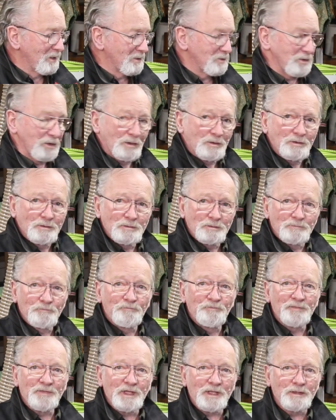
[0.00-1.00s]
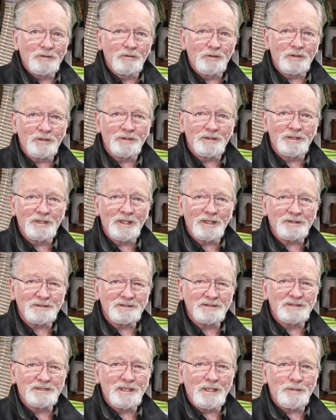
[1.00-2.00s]
So take a look at the
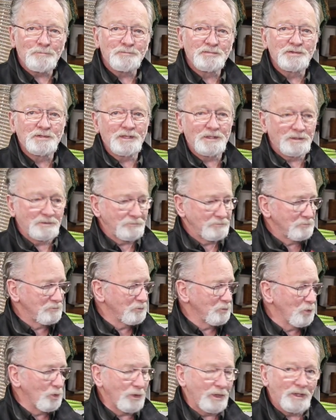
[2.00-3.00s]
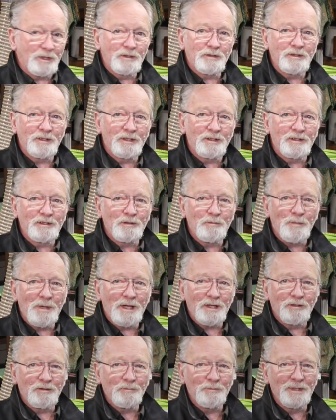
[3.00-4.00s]
next steps, and we'll get her done in a
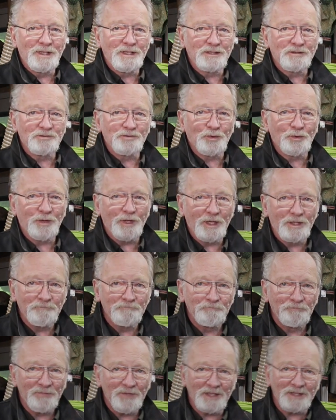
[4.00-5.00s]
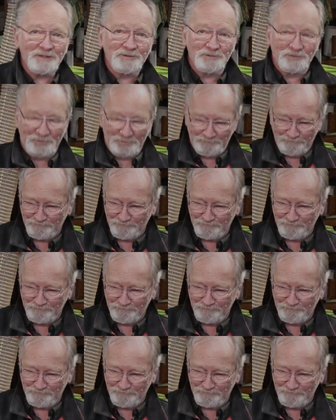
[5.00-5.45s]
matter of minutes, okay? Thanks.